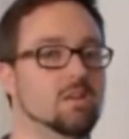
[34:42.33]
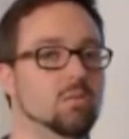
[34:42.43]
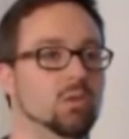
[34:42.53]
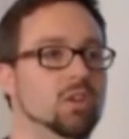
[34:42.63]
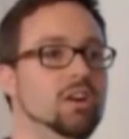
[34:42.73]

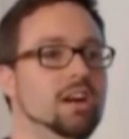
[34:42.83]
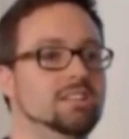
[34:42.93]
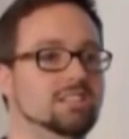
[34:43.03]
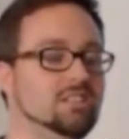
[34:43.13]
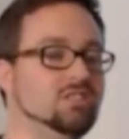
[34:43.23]
well, no,
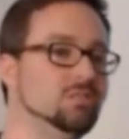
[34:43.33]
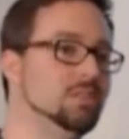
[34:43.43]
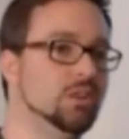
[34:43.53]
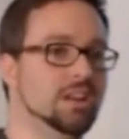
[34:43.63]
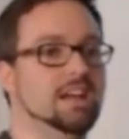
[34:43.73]
actually, you should be
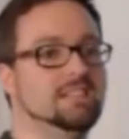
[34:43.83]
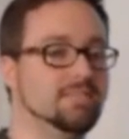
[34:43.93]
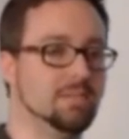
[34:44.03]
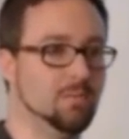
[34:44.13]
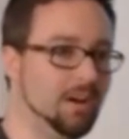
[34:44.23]
doing it a
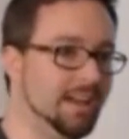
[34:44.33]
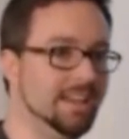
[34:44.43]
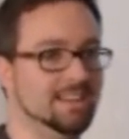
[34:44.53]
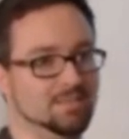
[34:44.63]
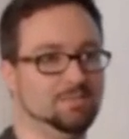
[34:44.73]
different way,
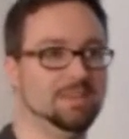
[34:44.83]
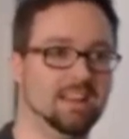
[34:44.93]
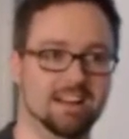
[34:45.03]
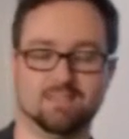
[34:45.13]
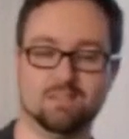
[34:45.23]
and it was a big
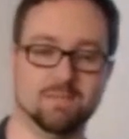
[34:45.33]
argument